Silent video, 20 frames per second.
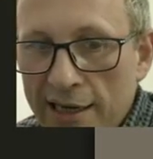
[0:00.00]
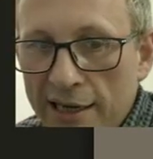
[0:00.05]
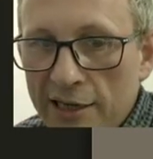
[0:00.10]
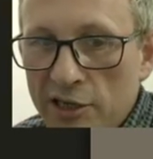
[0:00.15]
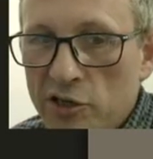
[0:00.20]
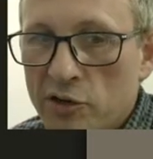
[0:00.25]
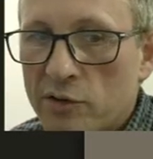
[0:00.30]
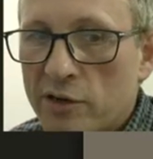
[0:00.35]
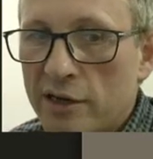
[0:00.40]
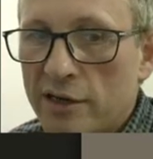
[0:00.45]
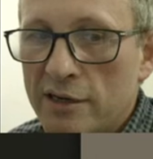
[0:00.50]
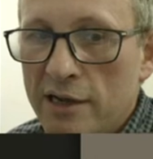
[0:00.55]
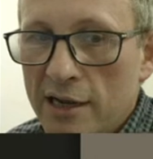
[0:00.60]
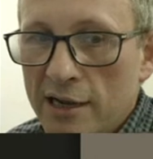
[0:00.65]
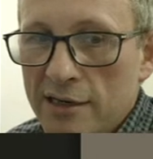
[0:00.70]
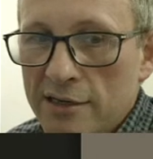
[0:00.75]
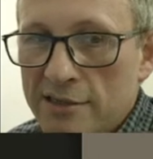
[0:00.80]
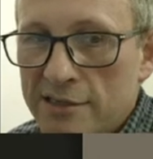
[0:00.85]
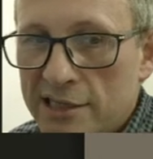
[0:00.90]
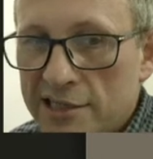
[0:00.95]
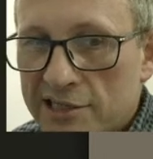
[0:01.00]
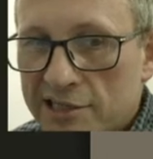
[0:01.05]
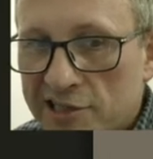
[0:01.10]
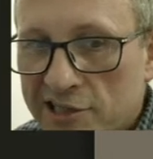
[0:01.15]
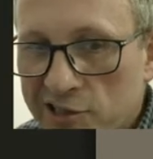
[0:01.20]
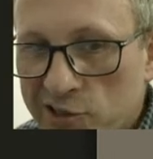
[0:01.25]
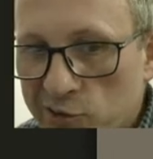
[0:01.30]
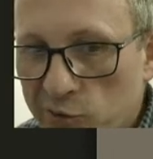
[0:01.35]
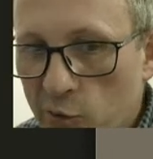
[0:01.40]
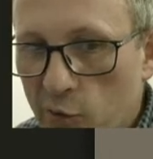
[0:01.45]
You can
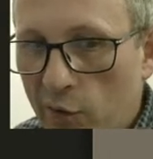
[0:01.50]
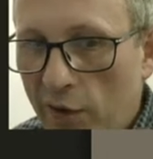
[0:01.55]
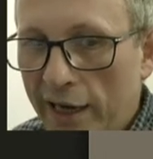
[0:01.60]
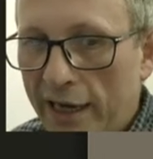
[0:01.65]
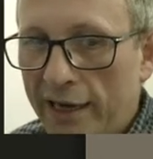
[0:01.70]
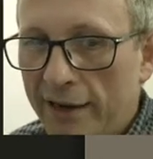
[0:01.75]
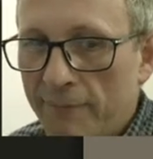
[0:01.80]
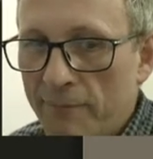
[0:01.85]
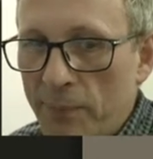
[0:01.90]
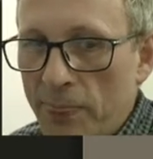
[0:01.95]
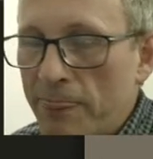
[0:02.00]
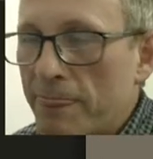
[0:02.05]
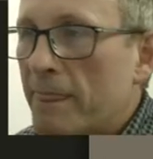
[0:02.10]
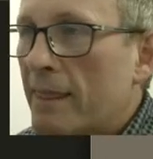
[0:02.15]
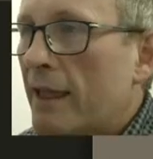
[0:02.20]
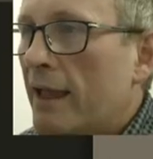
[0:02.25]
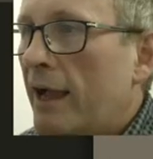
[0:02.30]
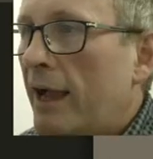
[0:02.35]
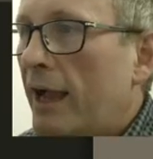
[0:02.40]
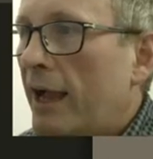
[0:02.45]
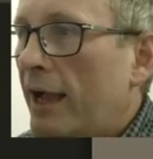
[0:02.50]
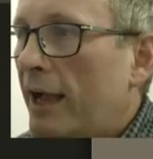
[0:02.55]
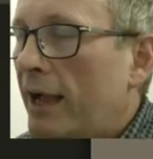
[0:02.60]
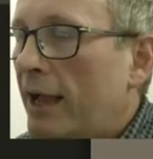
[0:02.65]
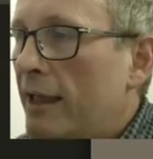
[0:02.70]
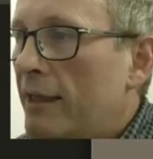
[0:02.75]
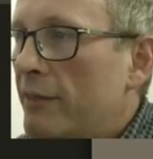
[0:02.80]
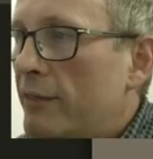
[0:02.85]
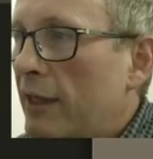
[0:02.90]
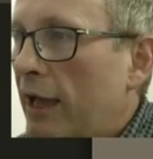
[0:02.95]
destroy uh,
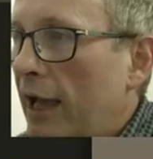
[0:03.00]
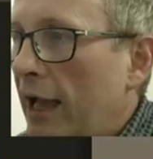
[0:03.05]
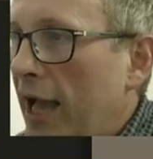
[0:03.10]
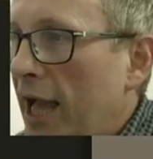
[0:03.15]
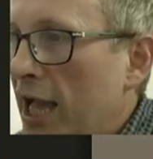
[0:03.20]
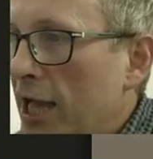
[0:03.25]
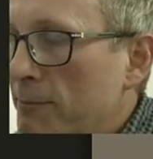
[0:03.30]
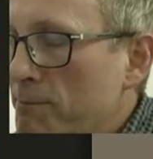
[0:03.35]
the uh,